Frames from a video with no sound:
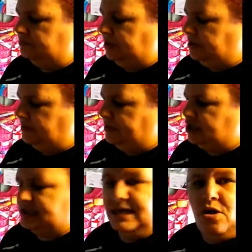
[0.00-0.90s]
you know, but
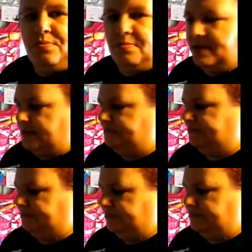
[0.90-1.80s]
jazz it up a bit.
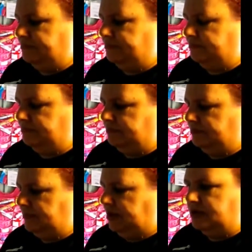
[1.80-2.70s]

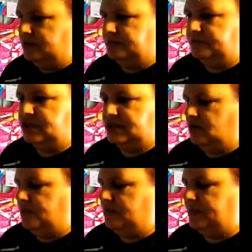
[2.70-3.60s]
You know, jazz
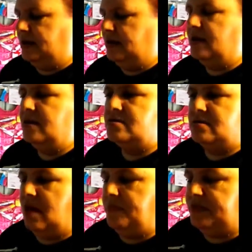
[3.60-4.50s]
it up a bit.
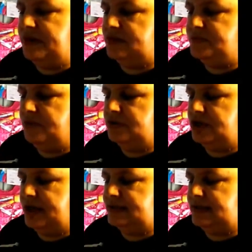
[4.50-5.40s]
So that'll be the next
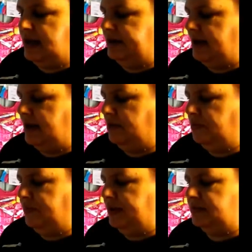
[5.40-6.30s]
project, and I
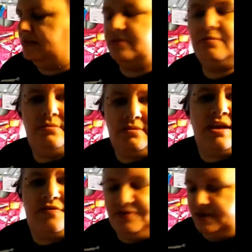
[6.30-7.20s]
will
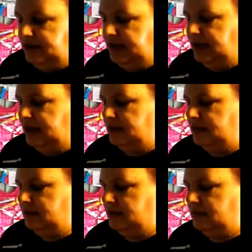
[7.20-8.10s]
definitely,
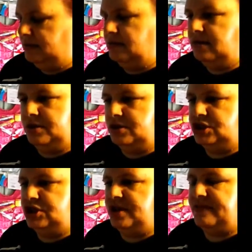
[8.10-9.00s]
you know,
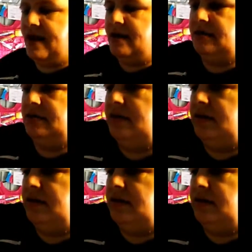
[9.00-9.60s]
show you that